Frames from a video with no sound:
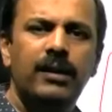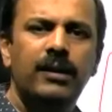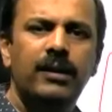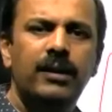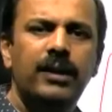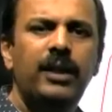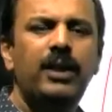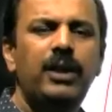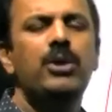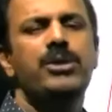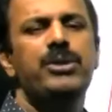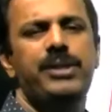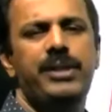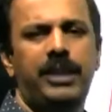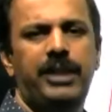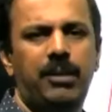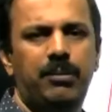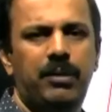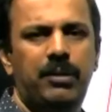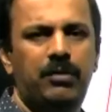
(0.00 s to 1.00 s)
induced
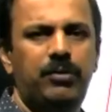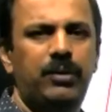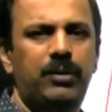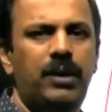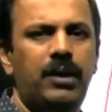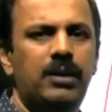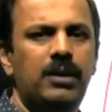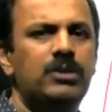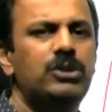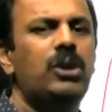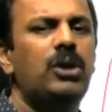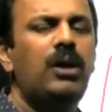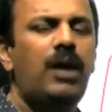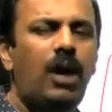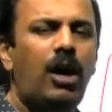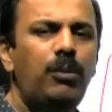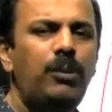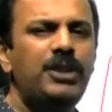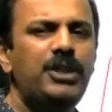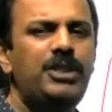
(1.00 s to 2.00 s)
EMF. So
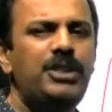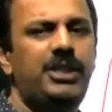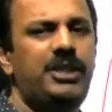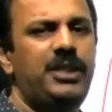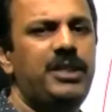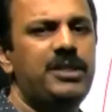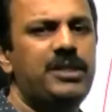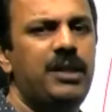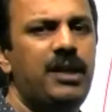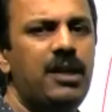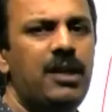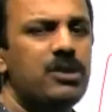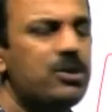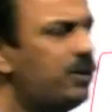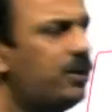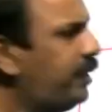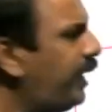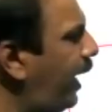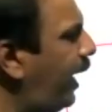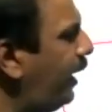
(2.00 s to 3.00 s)
how much it is? So
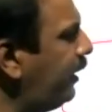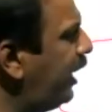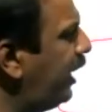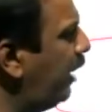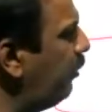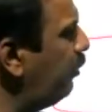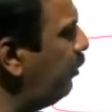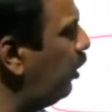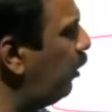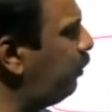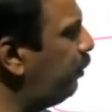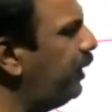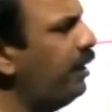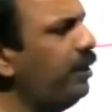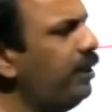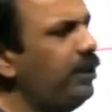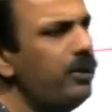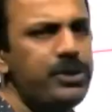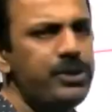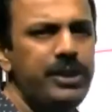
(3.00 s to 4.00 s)
that can be obtained
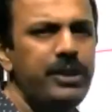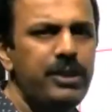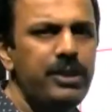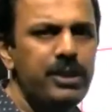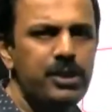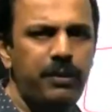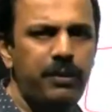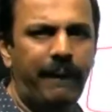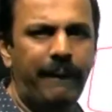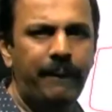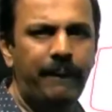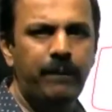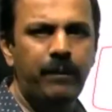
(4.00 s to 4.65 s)
using this one.